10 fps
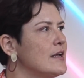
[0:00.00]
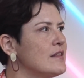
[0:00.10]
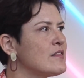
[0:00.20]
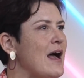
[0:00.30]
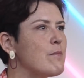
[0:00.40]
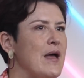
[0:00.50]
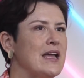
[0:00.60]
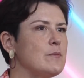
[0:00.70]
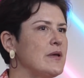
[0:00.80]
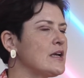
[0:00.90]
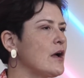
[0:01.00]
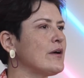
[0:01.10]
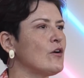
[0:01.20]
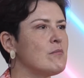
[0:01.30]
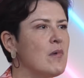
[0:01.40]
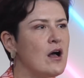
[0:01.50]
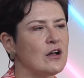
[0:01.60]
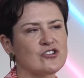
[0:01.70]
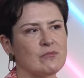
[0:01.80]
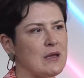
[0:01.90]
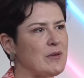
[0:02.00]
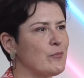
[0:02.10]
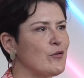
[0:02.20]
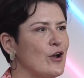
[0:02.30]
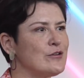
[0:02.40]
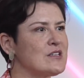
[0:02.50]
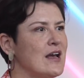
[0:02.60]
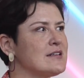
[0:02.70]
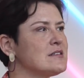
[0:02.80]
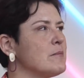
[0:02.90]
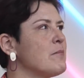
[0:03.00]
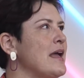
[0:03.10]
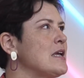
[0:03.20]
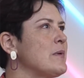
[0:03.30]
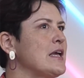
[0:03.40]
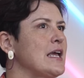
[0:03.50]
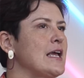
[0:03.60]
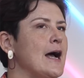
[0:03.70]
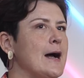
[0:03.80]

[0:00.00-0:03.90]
That may be going on a march, it may be a protest, it may be